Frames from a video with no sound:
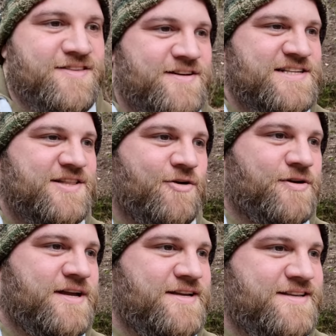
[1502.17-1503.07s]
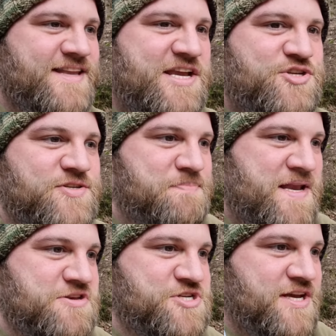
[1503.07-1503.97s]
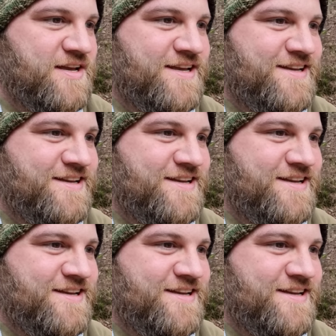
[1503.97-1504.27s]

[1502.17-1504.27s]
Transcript: Nice log. Nature's bench.